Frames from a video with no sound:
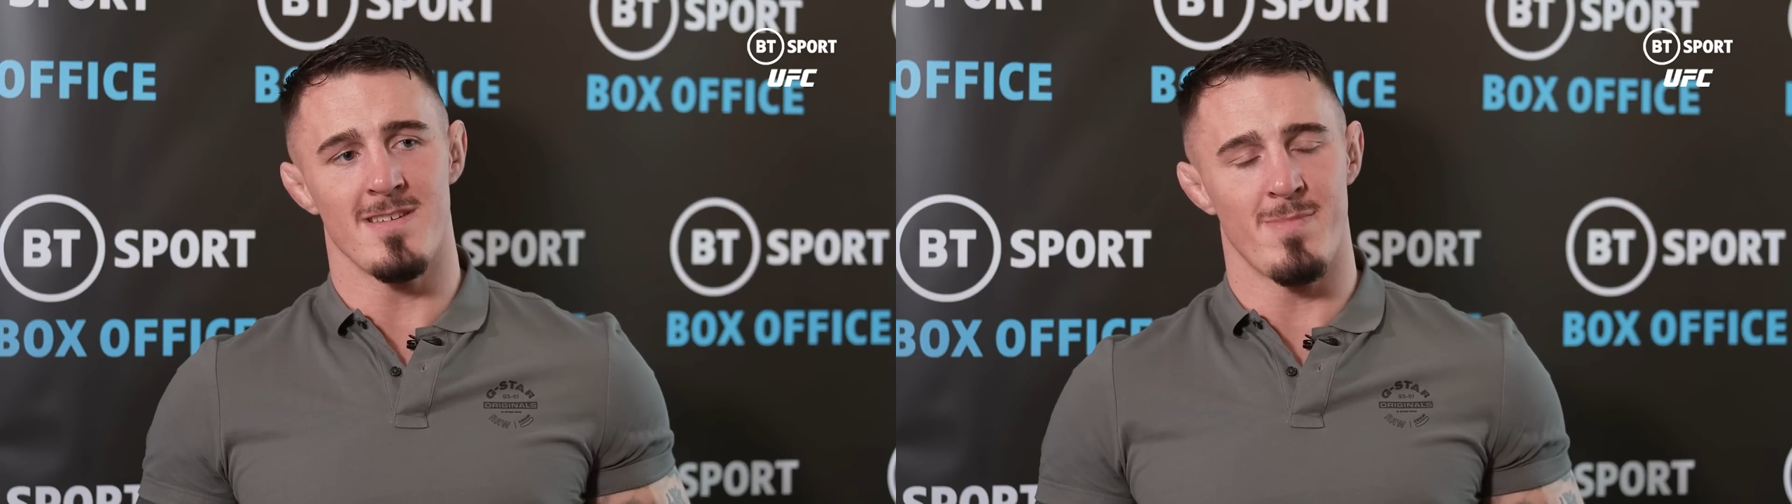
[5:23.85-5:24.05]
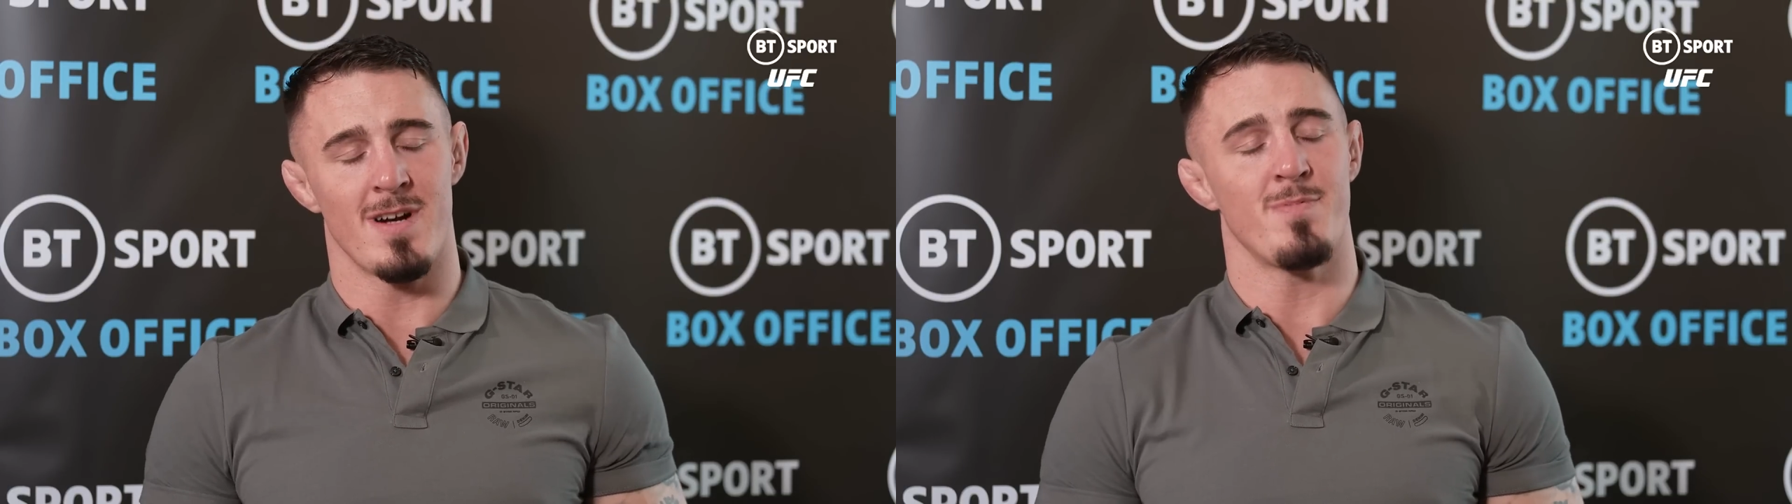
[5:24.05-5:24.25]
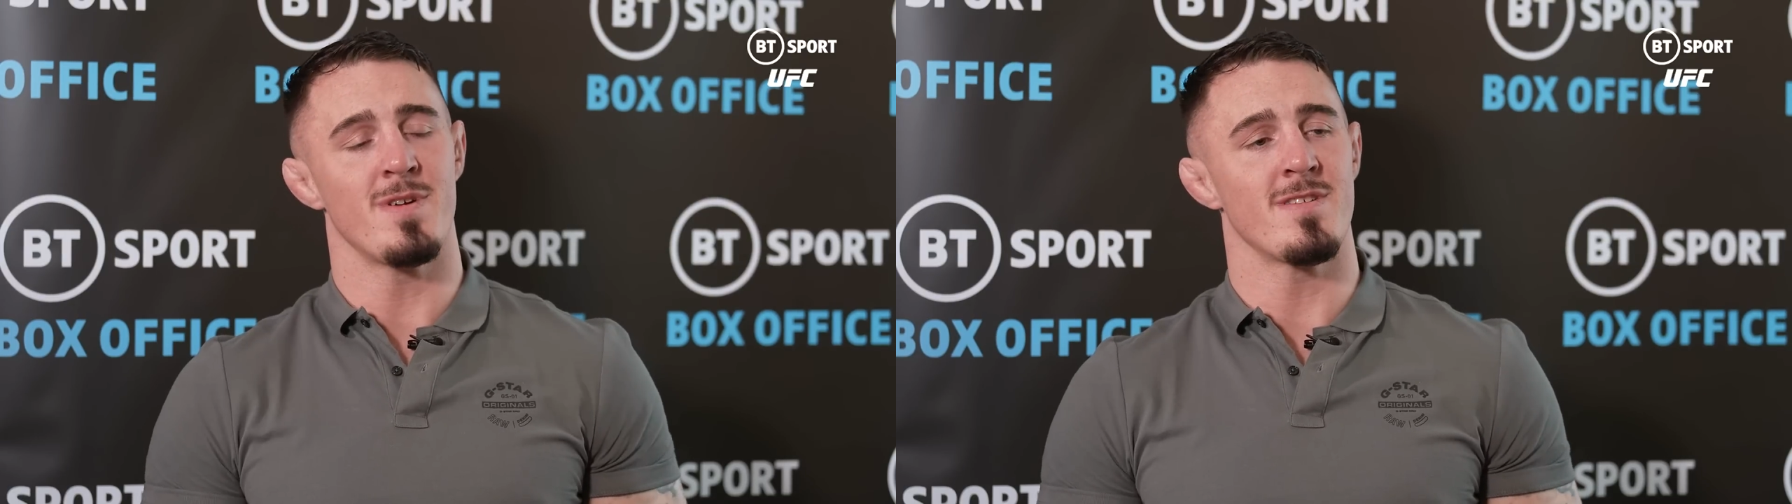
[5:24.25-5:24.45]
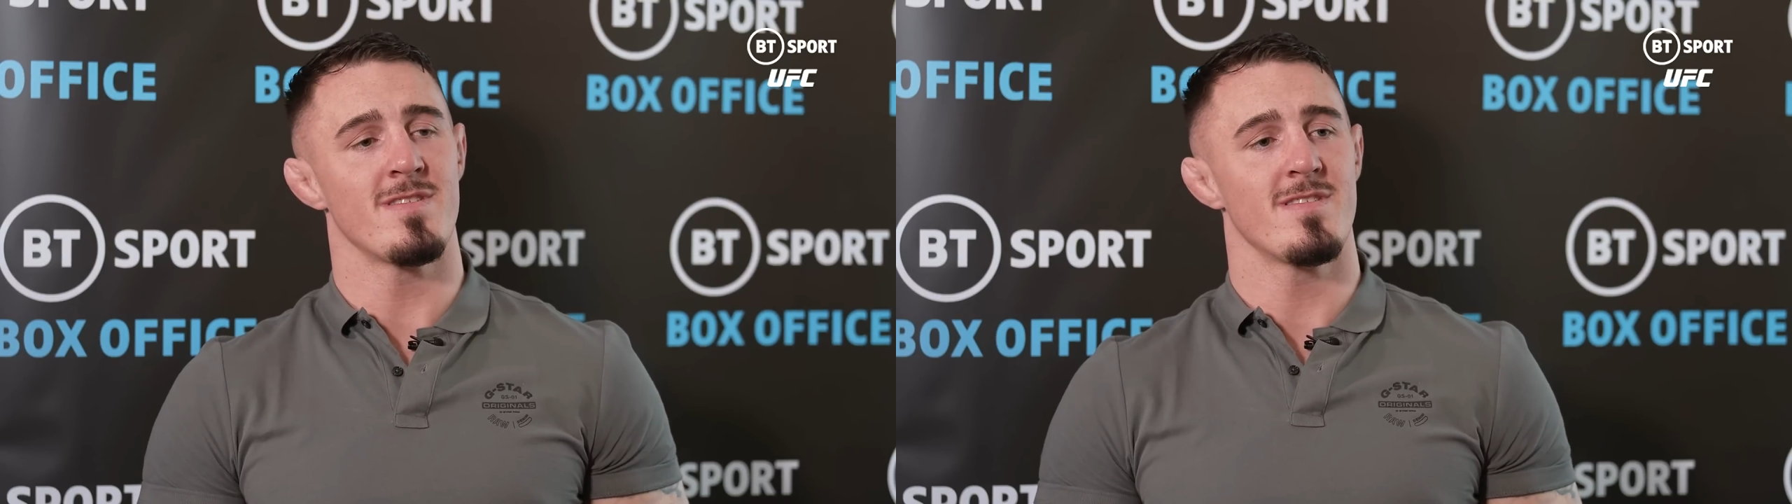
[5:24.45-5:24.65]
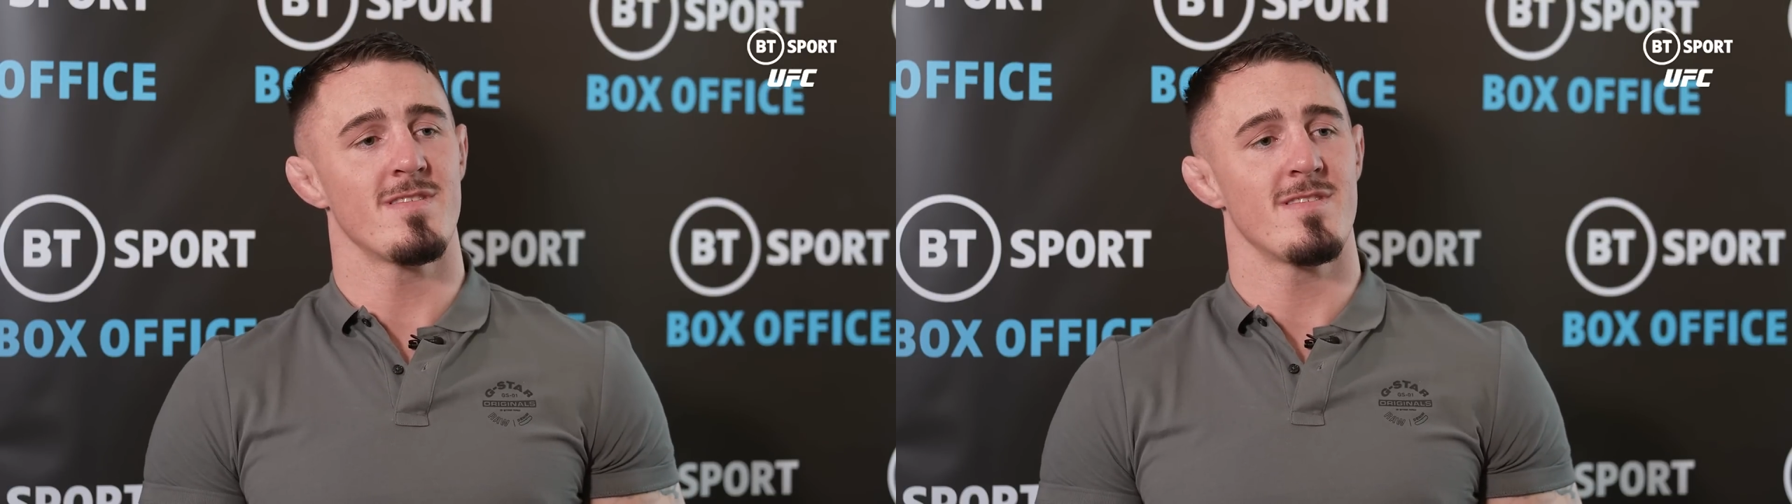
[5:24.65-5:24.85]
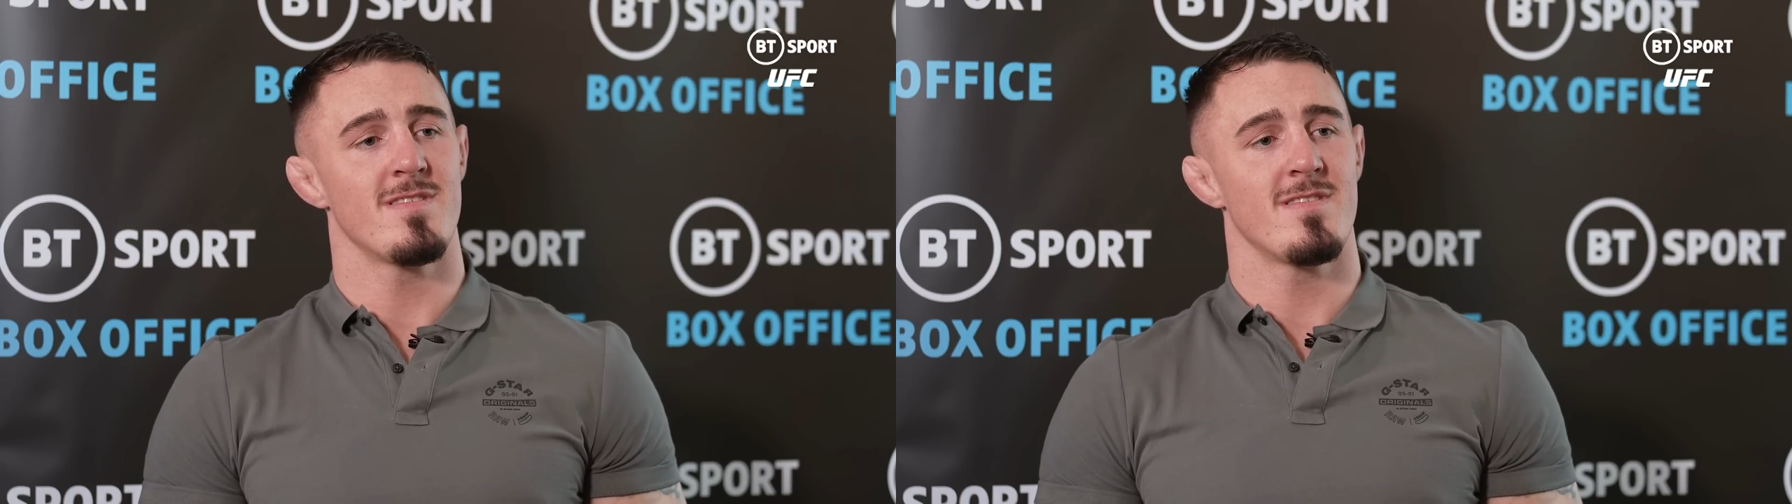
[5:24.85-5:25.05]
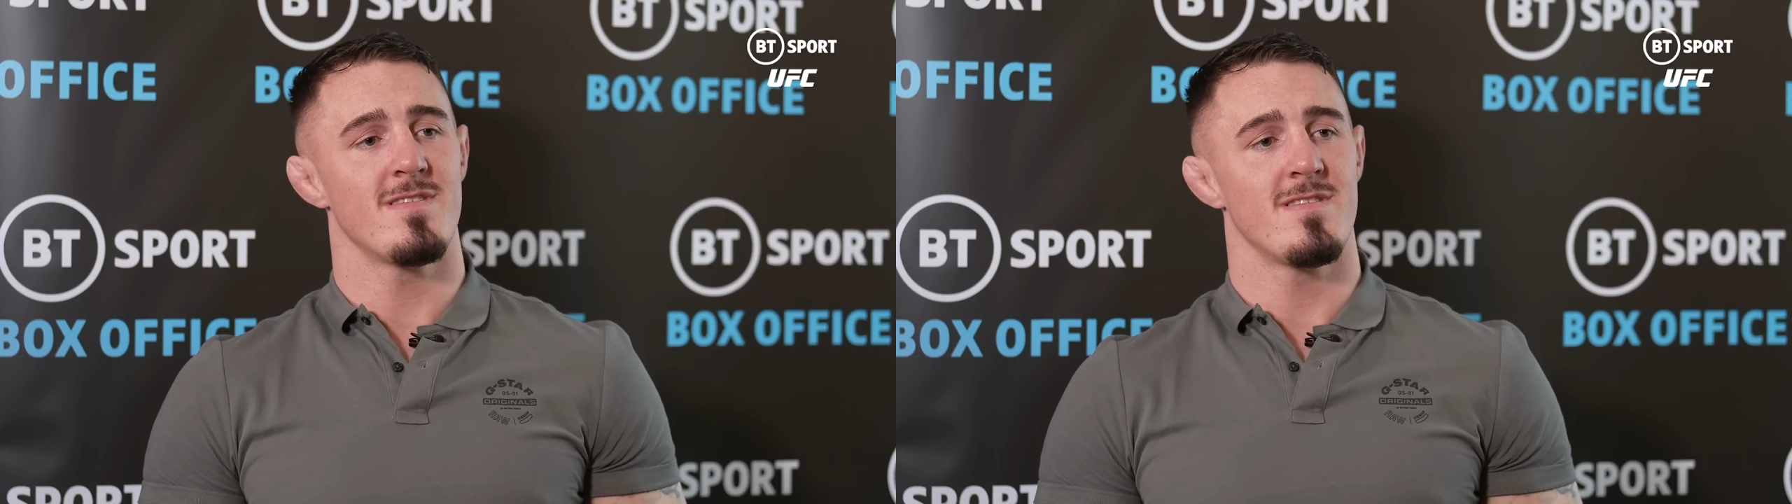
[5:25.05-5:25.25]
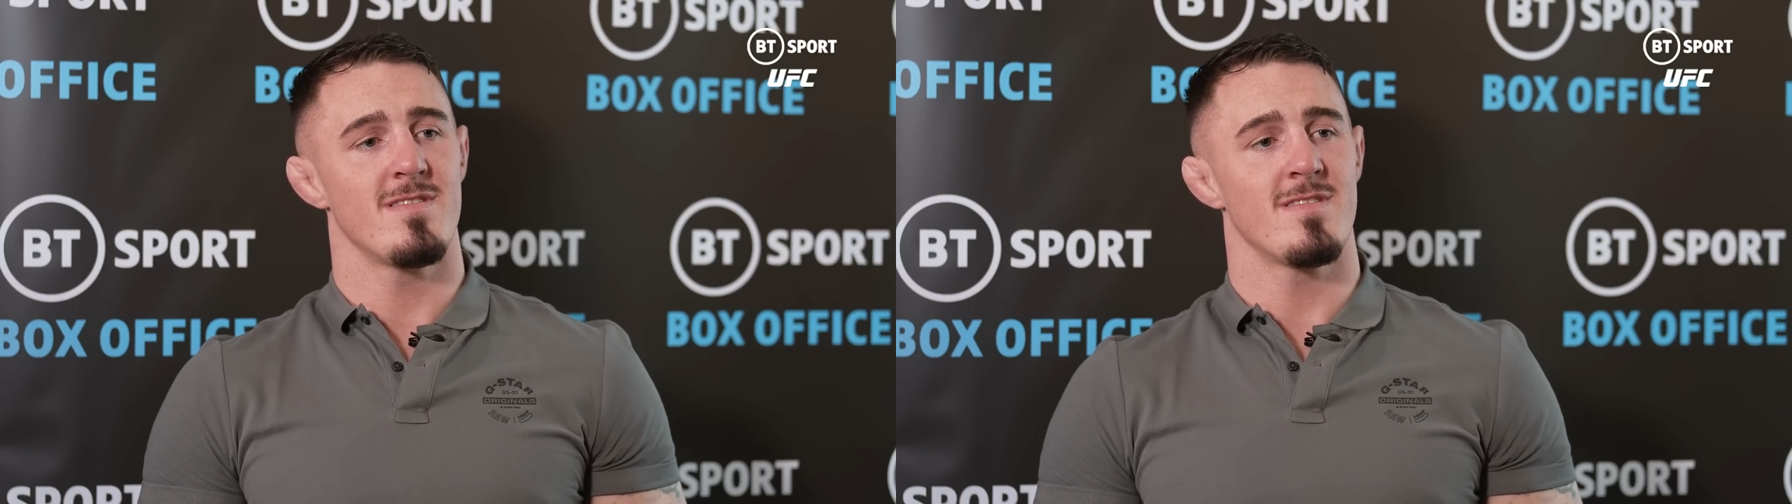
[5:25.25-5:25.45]
in my opinion,
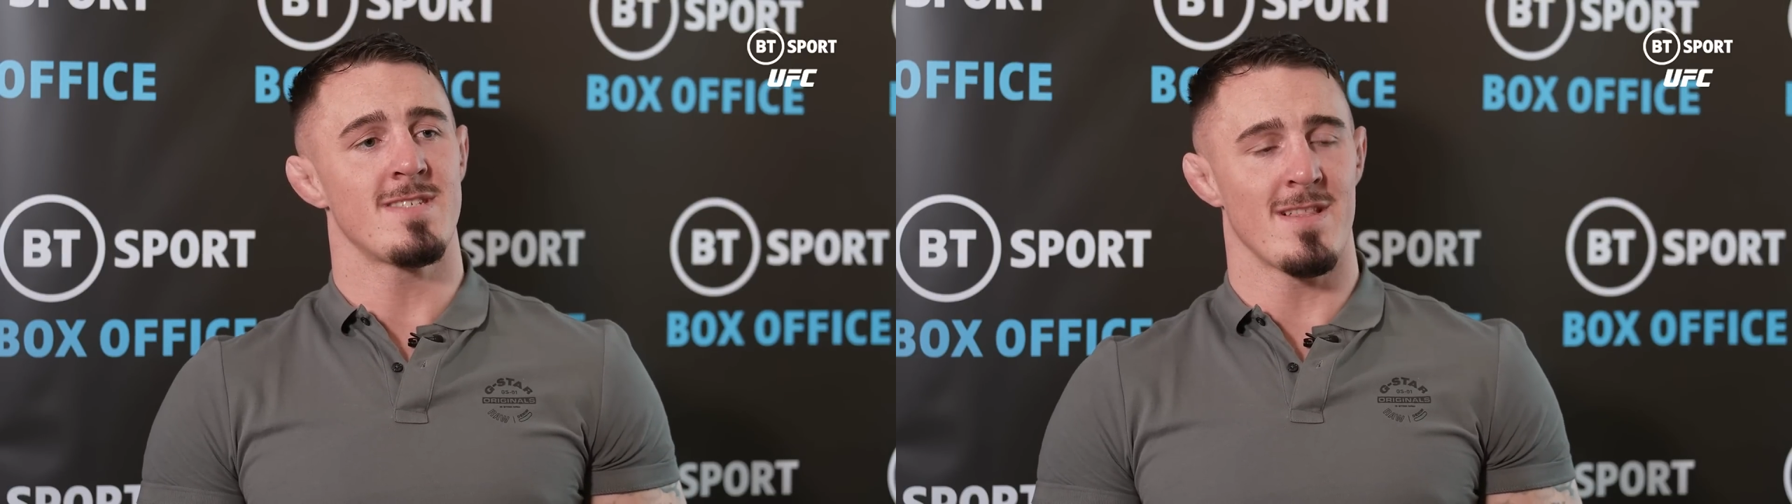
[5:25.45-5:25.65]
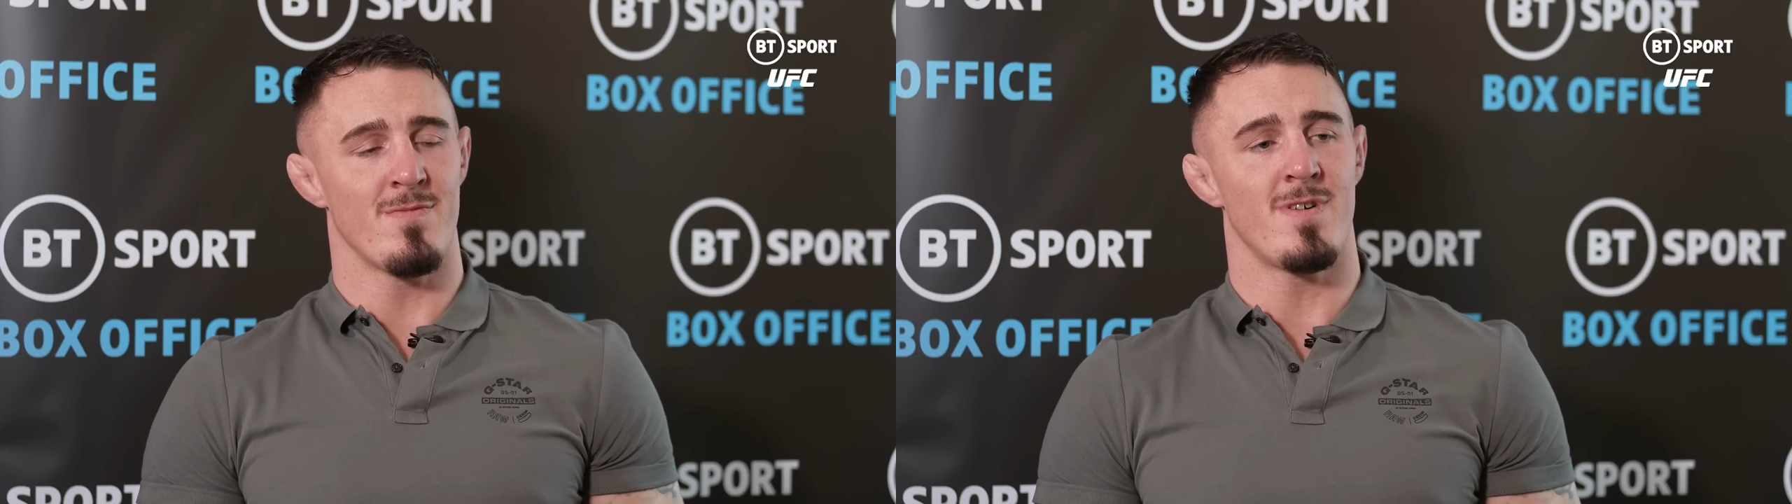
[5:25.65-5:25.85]
talent